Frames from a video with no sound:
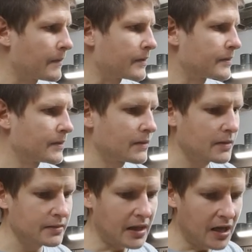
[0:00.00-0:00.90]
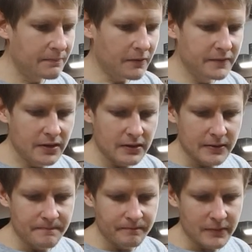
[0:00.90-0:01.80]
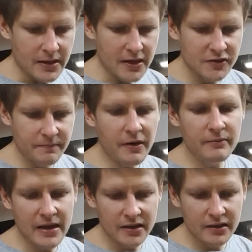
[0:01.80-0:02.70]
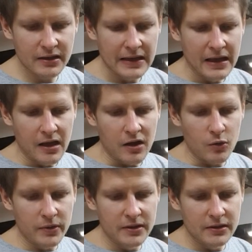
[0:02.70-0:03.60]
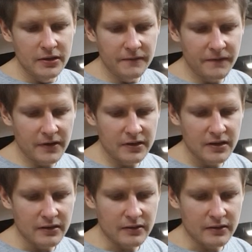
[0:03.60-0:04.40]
the type of the experimenting with the different